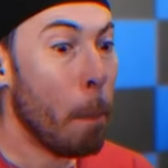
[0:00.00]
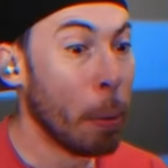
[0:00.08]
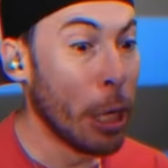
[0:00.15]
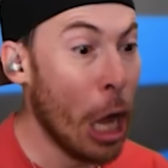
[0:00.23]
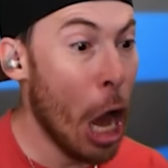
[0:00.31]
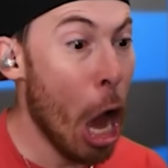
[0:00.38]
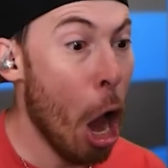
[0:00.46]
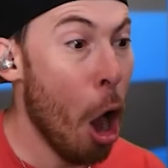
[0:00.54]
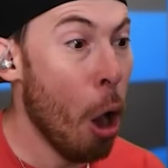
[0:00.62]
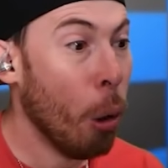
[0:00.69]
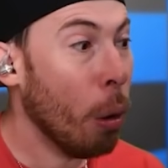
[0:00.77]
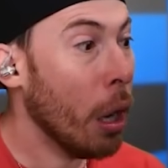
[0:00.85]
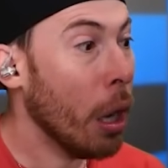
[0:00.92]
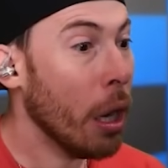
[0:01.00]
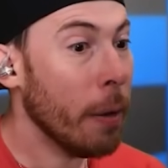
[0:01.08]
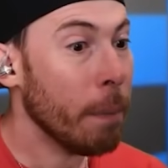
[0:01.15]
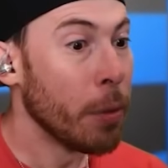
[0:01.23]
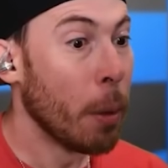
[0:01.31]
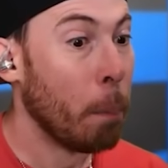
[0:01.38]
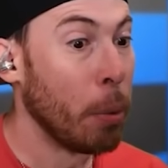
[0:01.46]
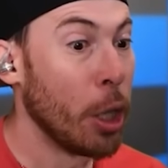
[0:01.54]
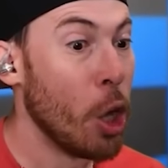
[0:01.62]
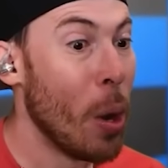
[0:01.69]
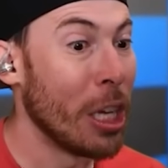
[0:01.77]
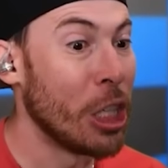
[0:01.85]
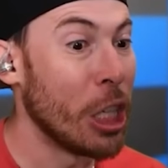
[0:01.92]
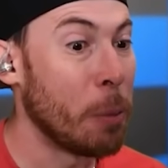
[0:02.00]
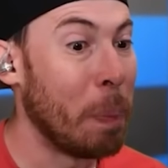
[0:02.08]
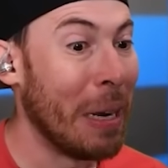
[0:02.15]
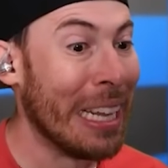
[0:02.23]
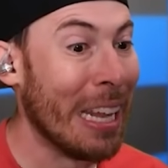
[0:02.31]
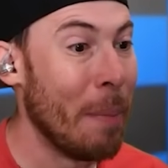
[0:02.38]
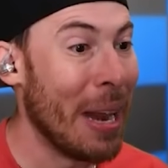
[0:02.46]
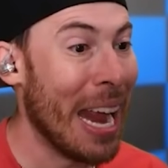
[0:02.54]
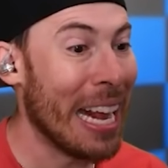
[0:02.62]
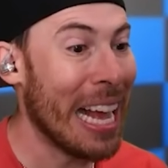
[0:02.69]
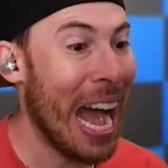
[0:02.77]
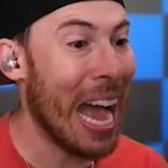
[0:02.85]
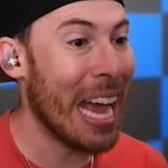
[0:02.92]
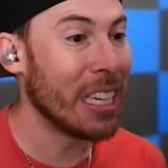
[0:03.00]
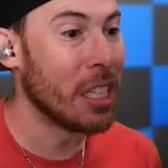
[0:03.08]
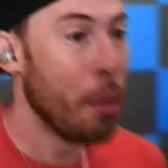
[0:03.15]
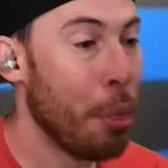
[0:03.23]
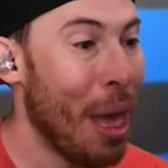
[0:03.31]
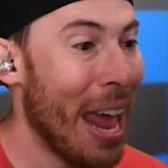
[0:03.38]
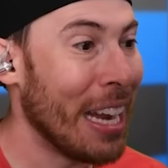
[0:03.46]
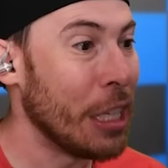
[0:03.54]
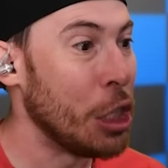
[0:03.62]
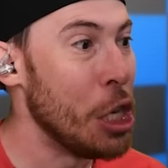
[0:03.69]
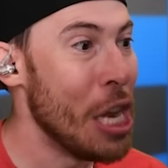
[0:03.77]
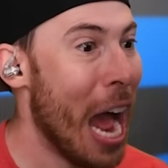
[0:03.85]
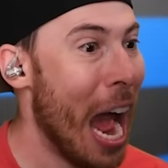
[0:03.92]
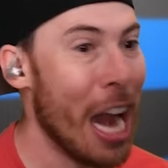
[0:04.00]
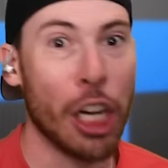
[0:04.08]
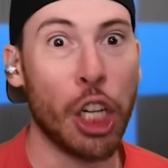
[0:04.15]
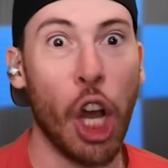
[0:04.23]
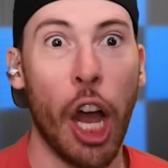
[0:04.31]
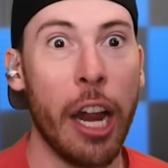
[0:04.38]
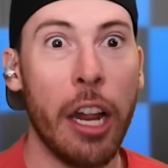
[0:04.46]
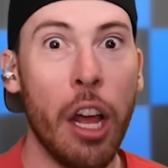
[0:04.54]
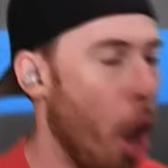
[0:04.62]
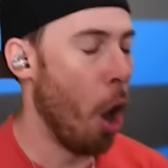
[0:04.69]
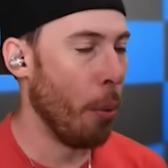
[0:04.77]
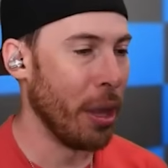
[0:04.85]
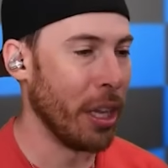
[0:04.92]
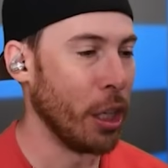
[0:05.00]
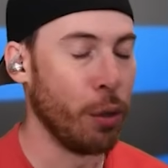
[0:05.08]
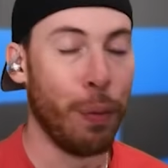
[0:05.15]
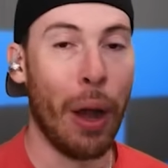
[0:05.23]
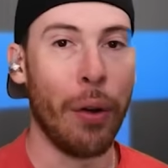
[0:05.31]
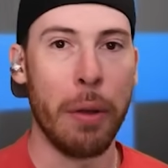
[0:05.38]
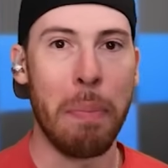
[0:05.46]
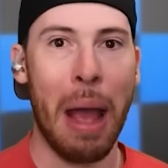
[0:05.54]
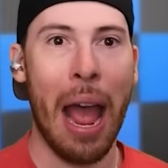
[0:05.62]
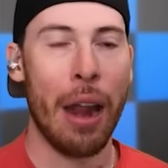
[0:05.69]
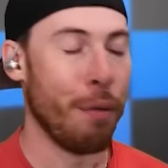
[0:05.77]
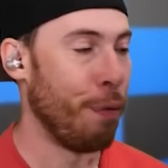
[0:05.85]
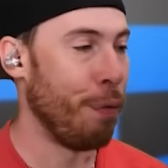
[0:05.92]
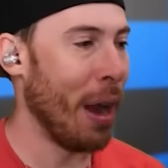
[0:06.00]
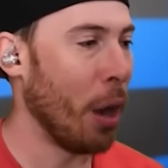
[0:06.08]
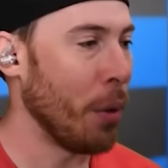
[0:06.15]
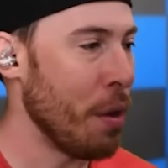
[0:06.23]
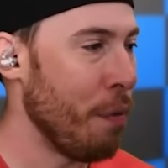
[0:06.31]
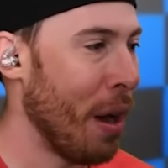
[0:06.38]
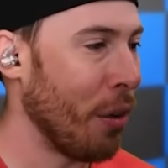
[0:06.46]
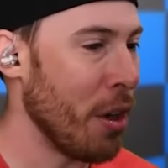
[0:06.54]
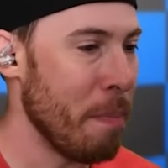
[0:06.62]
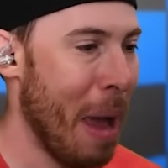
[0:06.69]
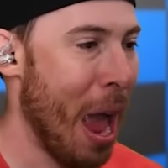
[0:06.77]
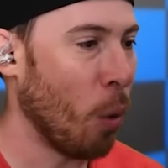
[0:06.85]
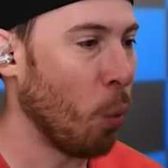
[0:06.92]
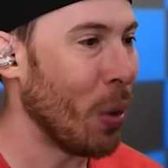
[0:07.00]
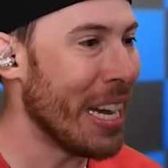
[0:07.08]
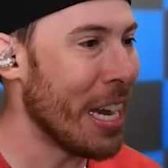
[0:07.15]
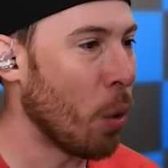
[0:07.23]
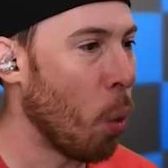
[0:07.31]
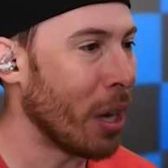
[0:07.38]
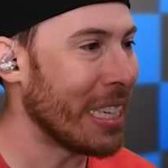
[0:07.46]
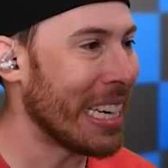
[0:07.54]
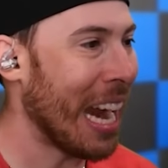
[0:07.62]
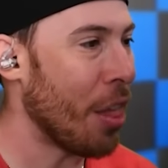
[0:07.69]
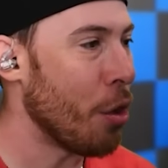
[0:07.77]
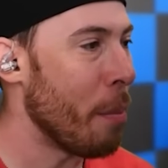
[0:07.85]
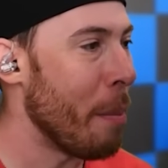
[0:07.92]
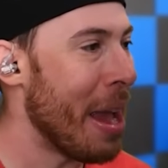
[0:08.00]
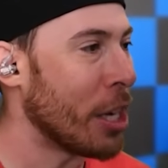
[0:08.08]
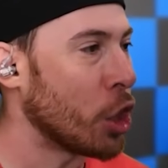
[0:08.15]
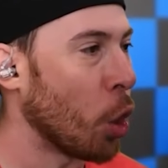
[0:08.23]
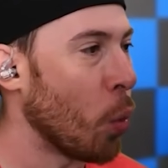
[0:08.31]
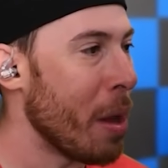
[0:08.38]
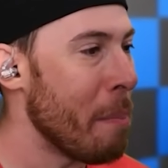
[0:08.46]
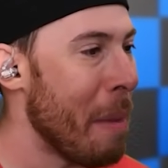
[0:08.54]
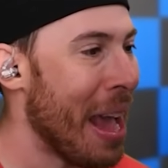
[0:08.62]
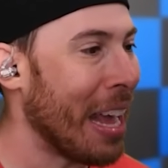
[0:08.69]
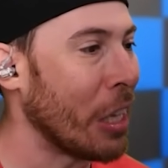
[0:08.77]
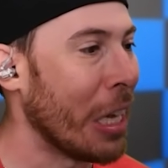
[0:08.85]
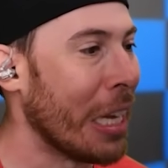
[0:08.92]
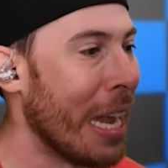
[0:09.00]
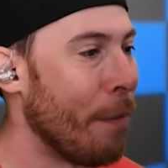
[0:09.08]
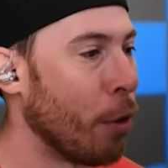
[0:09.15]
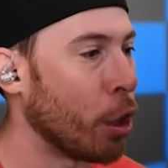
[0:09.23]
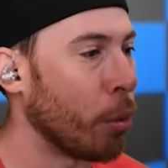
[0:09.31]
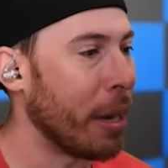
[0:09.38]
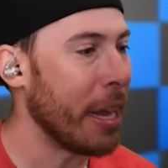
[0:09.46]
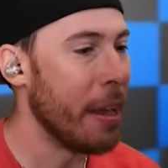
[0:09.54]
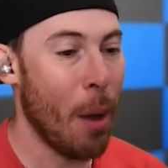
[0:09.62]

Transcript: Oh! Blue has just been eliminated, guys. That is not good. Oh, this is very bad. Very, very bad. We need to work together to make sure we make it to level three.